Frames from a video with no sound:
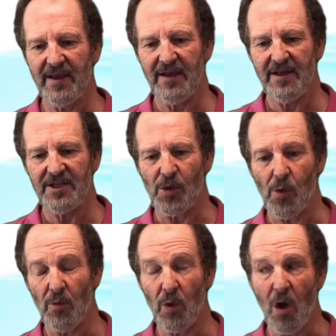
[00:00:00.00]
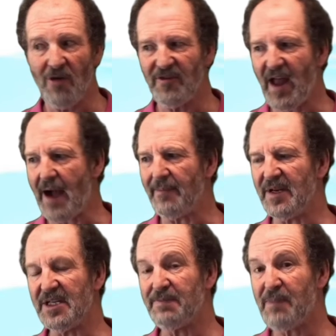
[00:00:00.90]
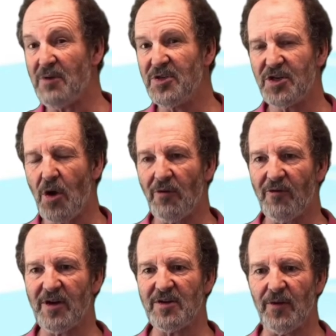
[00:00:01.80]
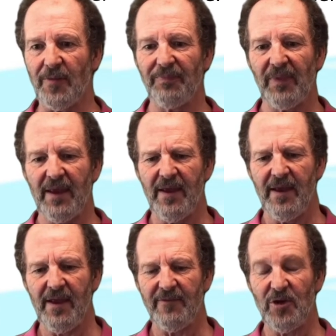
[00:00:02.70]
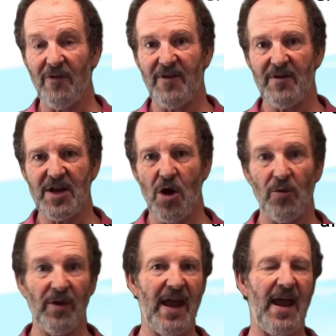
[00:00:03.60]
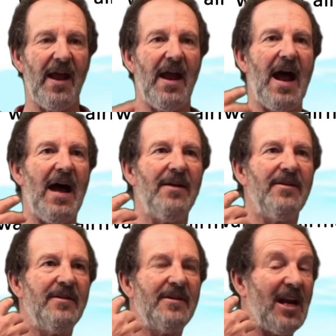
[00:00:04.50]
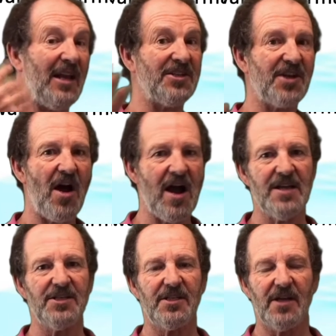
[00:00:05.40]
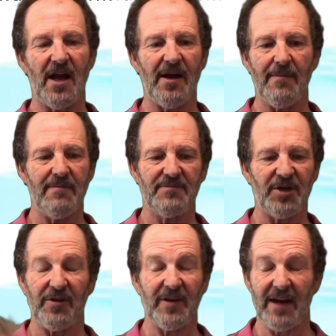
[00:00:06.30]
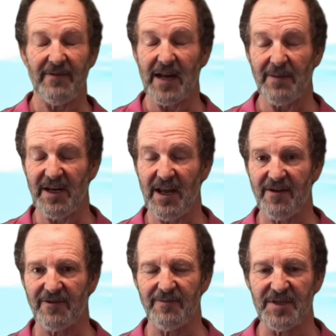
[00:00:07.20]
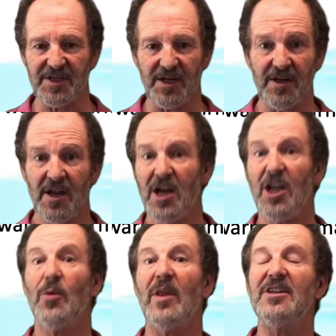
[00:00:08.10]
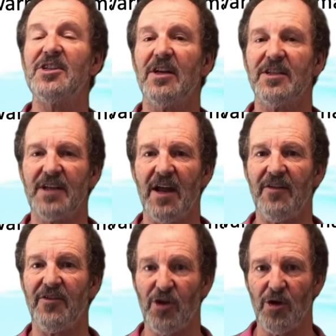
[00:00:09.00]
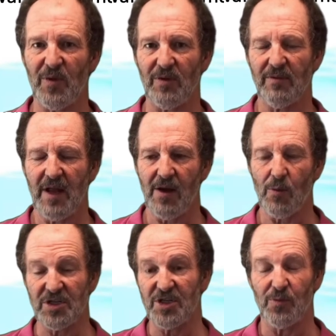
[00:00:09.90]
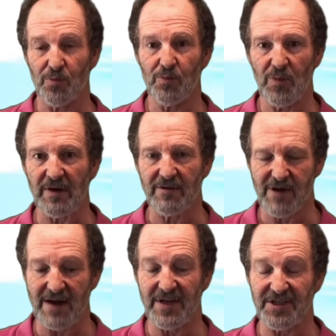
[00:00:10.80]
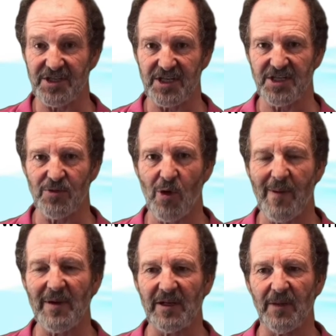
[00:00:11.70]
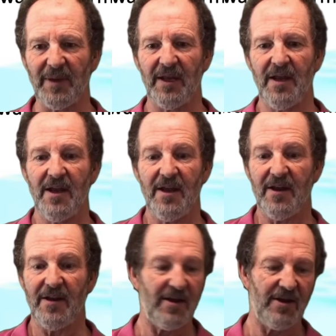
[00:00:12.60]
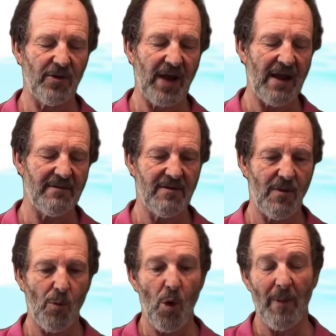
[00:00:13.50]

So what will often happen is post-cold frontal, if you've got very cold air and clear skies, so you get a bit of heat from the sun, you will then start to get thermal. Once the ground has a chance to warm up a little bit, you'll get warm